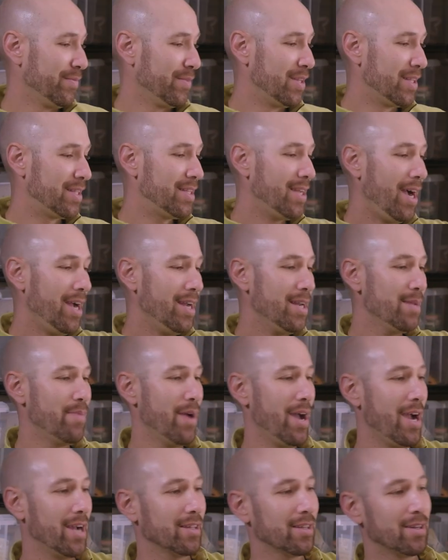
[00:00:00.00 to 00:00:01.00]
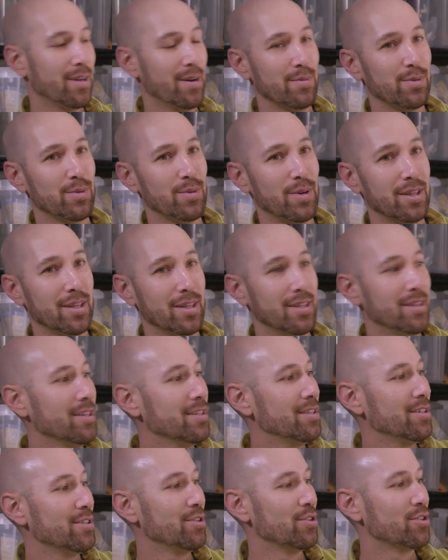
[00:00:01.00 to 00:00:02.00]
The tiny bag that comes with it,
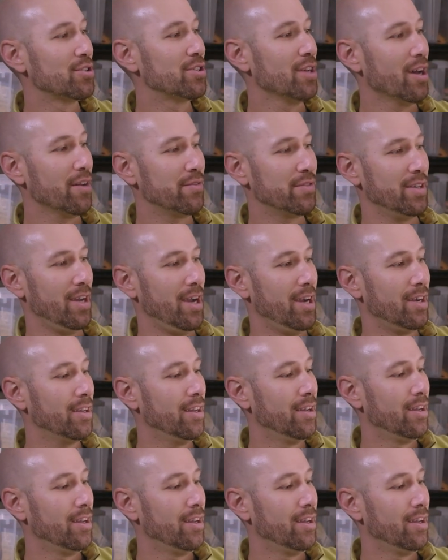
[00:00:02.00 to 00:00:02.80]
this is your stuff sack.